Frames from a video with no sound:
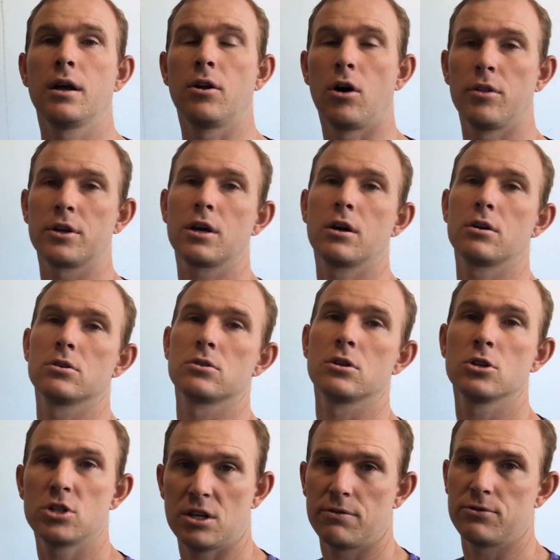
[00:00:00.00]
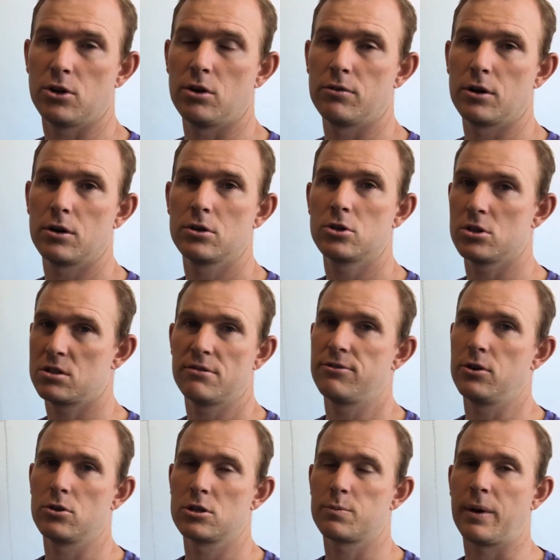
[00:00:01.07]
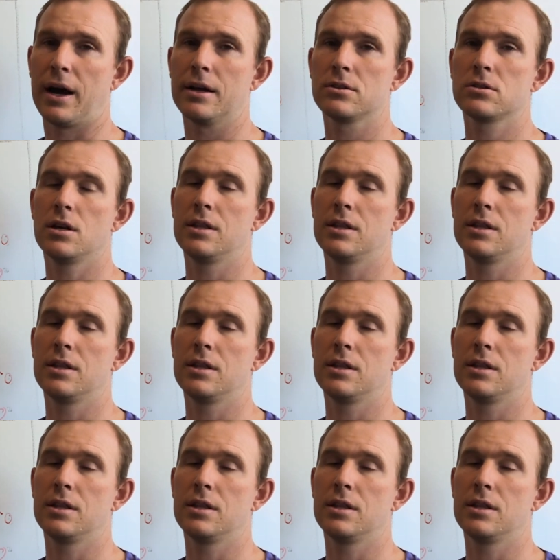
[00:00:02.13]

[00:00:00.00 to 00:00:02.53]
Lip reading: and all the cutters shift over just to fill the spots.